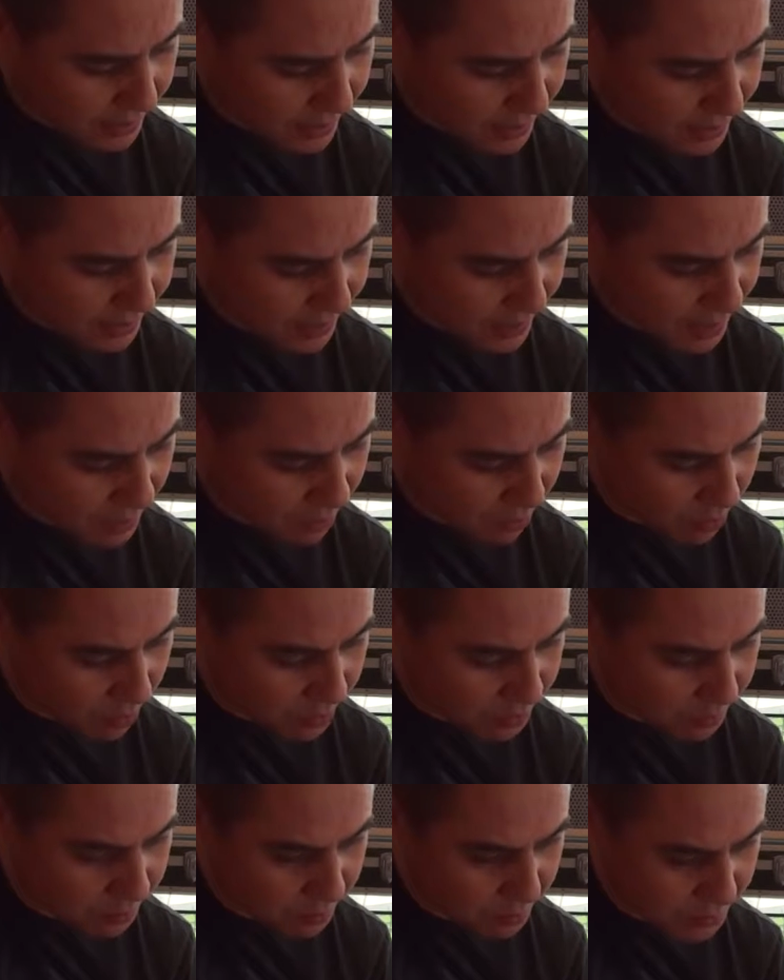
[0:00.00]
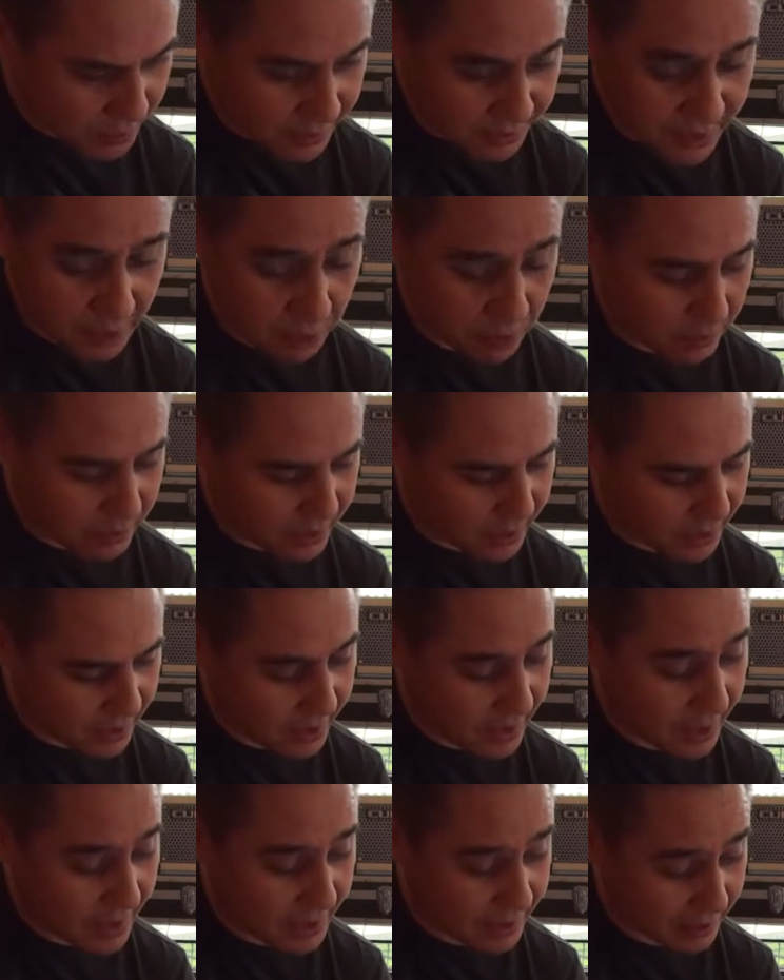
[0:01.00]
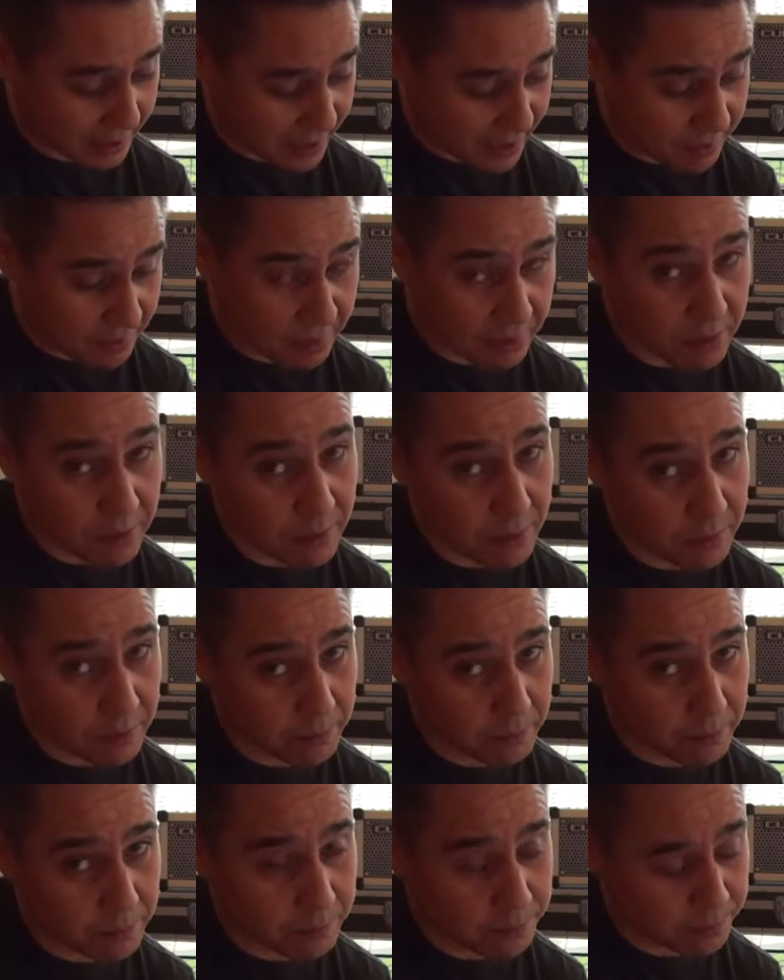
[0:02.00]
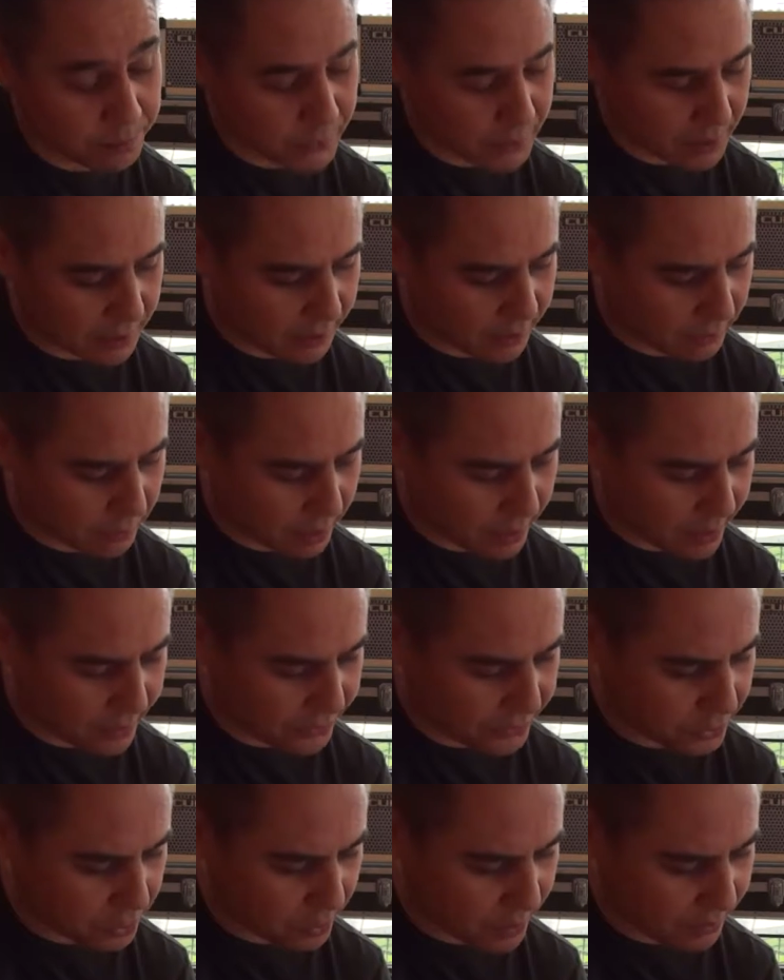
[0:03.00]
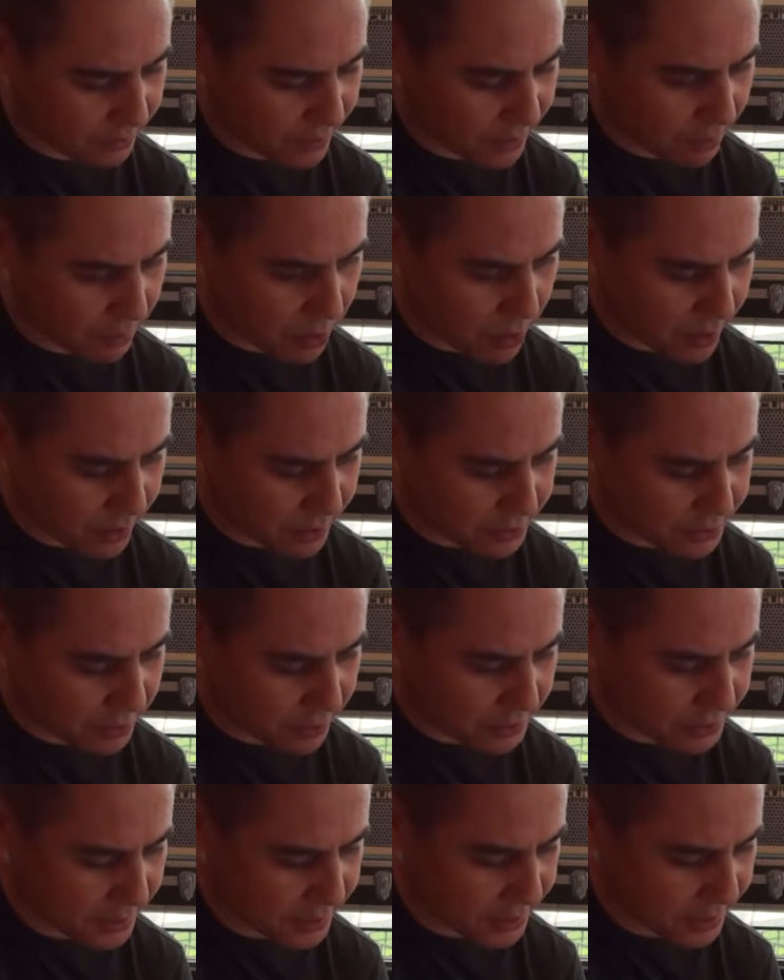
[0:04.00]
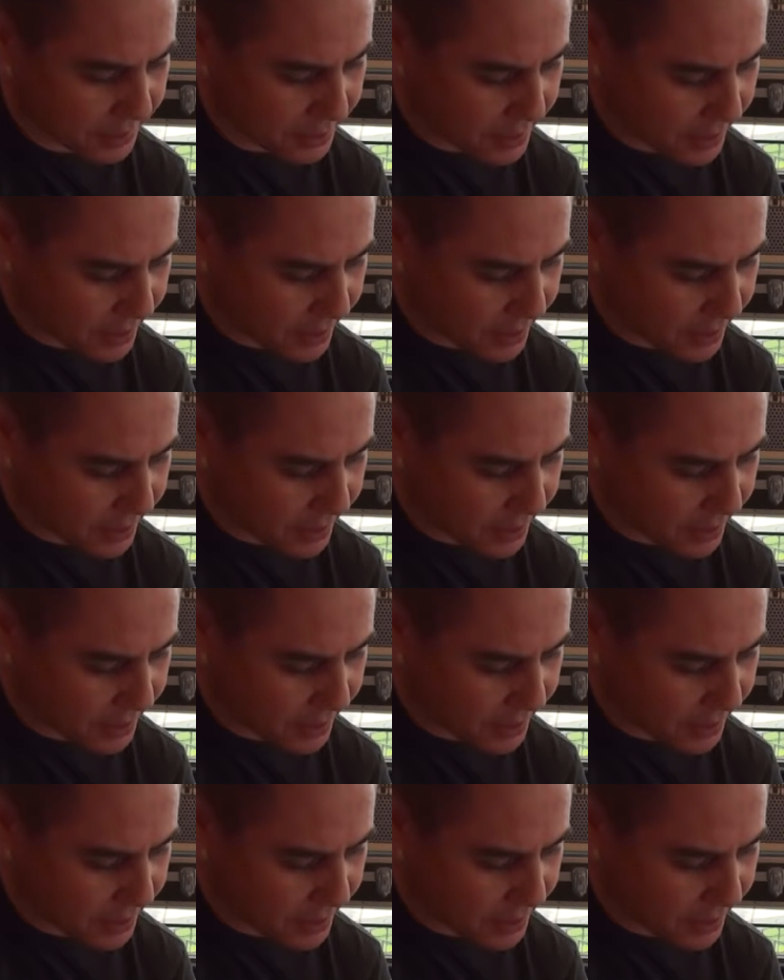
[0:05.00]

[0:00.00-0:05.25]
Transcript: and hammer on. That would be an 11th in relation to E flat minor. So suddenly you